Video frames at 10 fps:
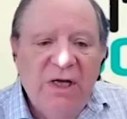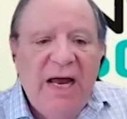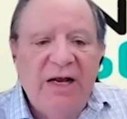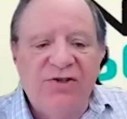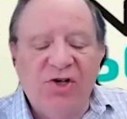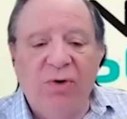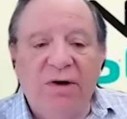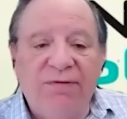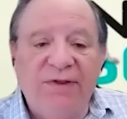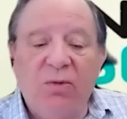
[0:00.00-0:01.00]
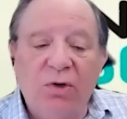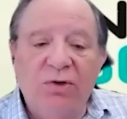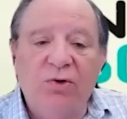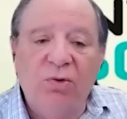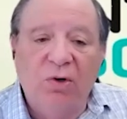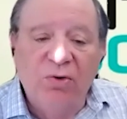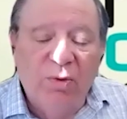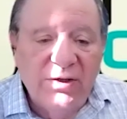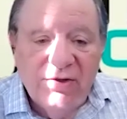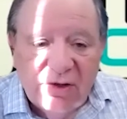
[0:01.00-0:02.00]
And so if they were to grow
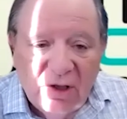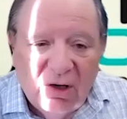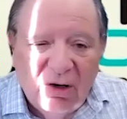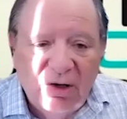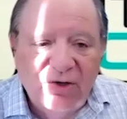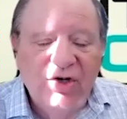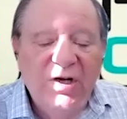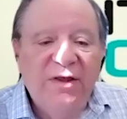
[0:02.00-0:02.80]
twice as large,